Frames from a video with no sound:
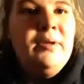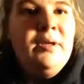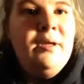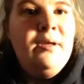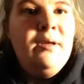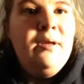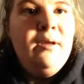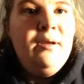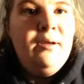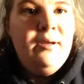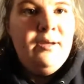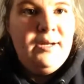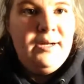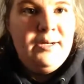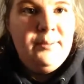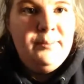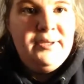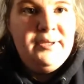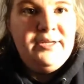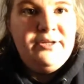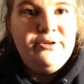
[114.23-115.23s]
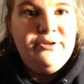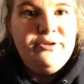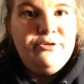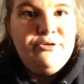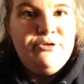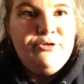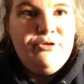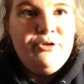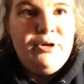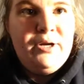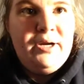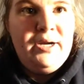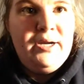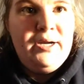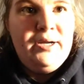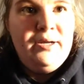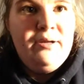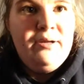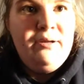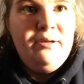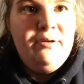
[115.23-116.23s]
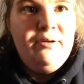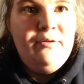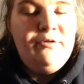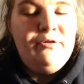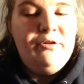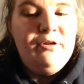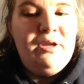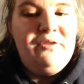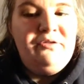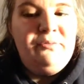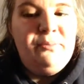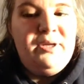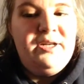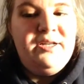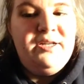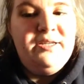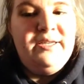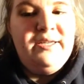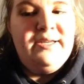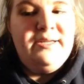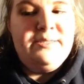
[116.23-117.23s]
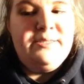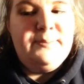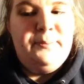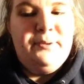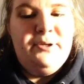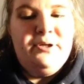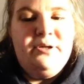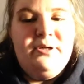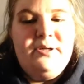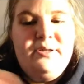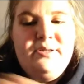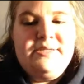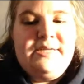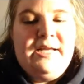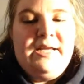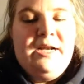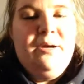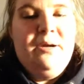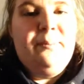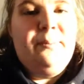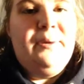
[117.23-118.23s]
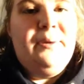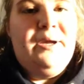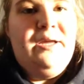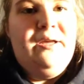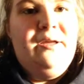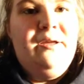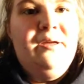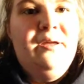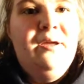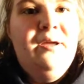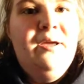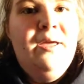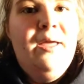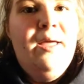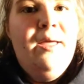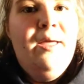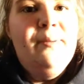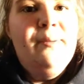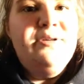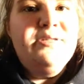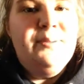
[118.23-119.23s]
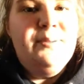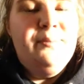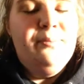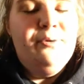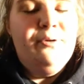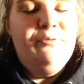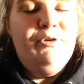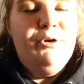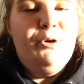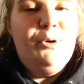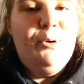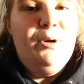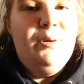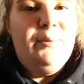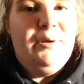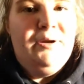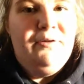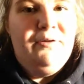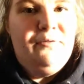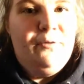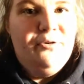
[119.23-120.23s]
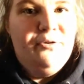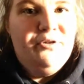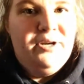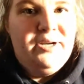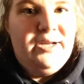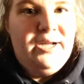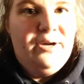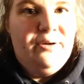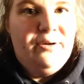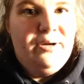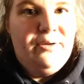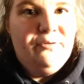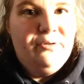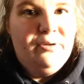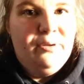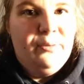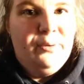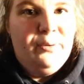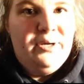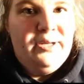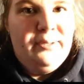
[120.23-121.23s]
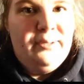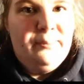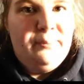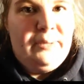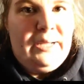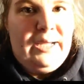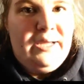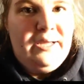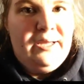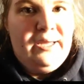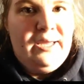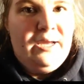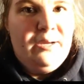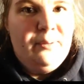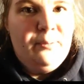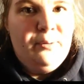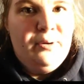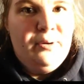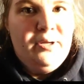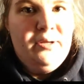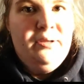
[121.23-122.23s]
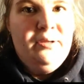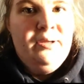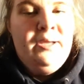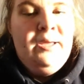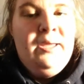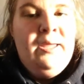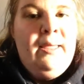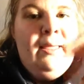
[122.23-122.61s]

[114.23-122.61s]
And I'm like trying for the life of me to like set up my, because I'm recording my phone right now and I really want to buy a camera,